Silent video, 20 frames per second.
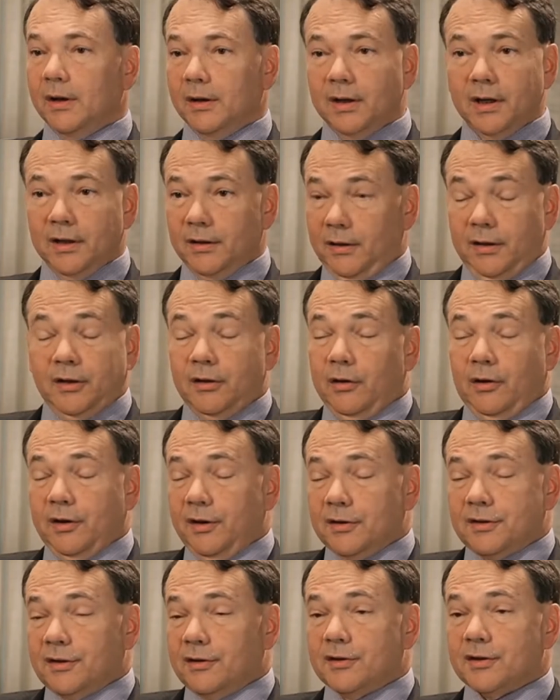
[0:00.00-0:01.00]
and and
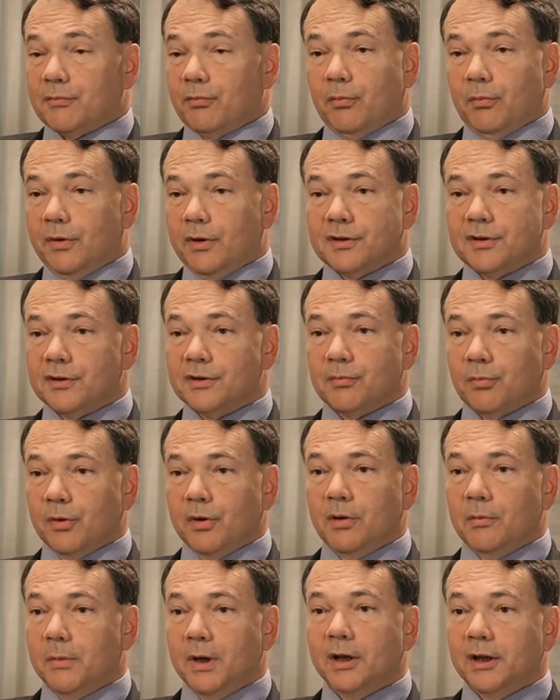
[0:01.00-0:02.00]
this is
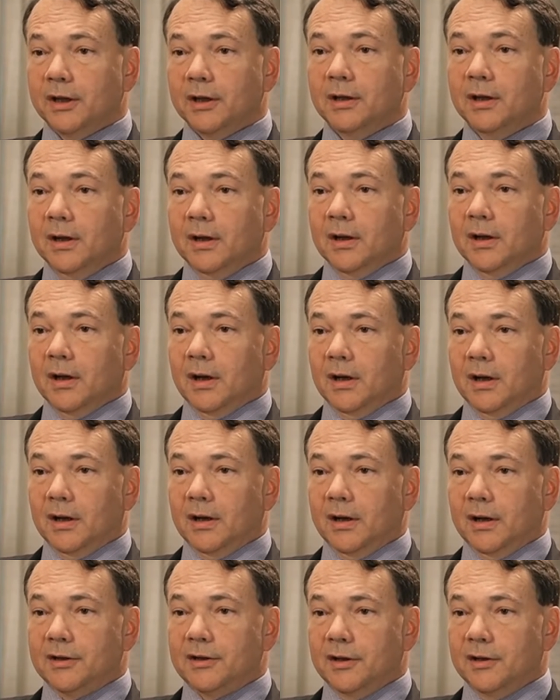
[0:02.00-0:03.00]
real money.
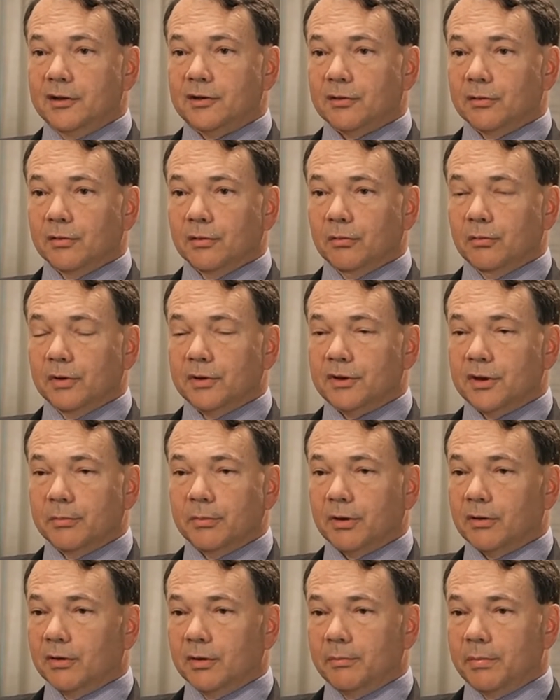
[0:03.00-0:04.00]
A teacher would
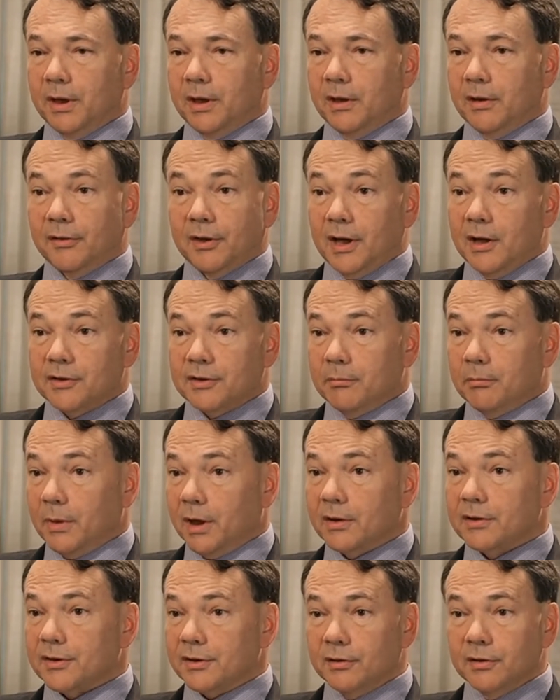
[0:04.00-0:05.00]
typically pay
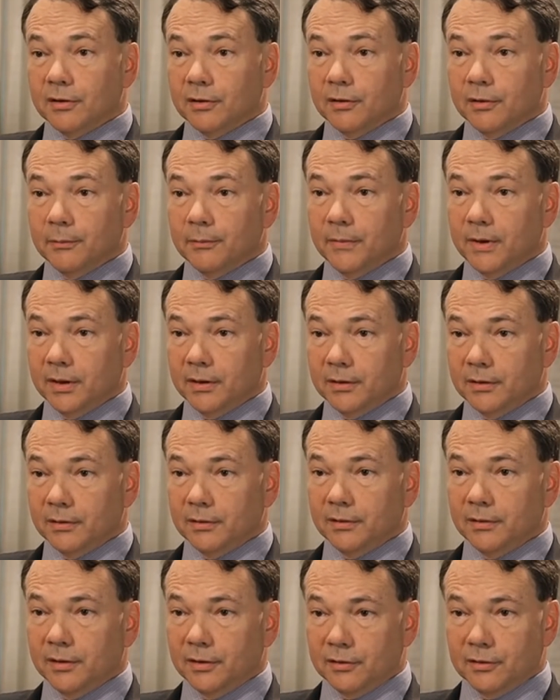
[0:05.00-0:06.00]
$1,000 a year
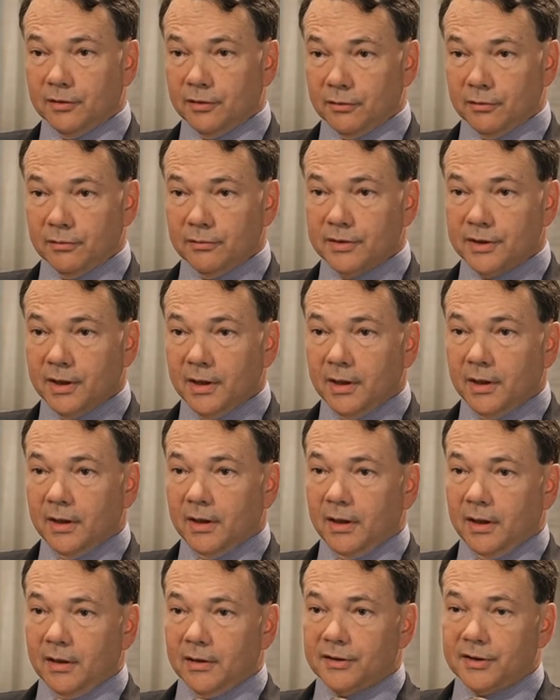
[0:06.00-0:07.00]
in dues.
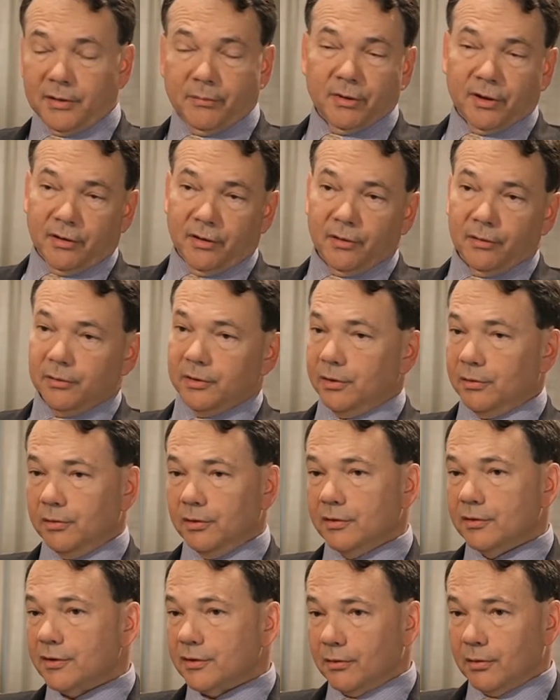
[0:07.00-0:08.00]
Some of the other
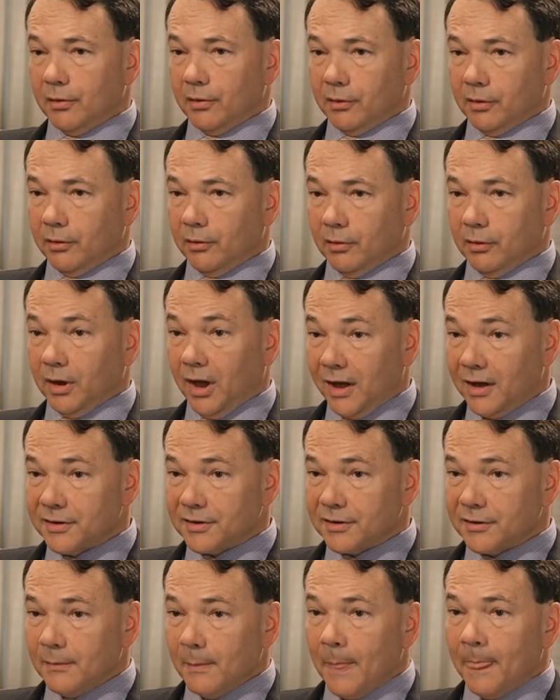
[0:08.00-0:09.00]
unions are a little
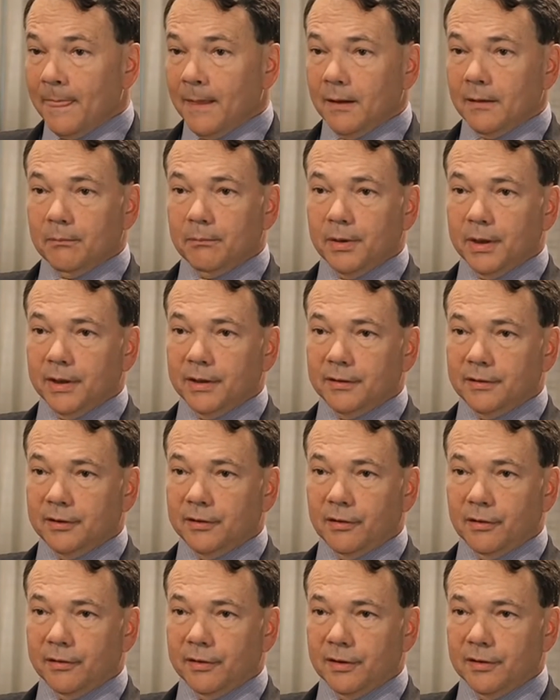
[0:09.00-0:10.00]
less, but
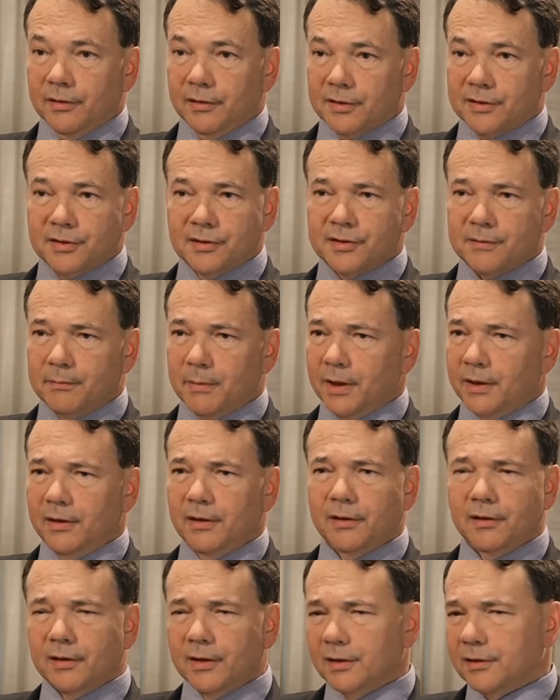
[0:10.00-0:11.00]
this is money
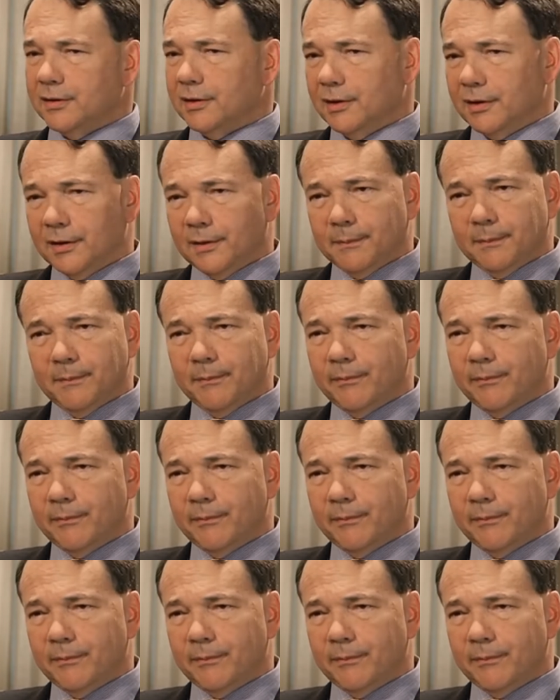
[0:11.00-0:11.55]
that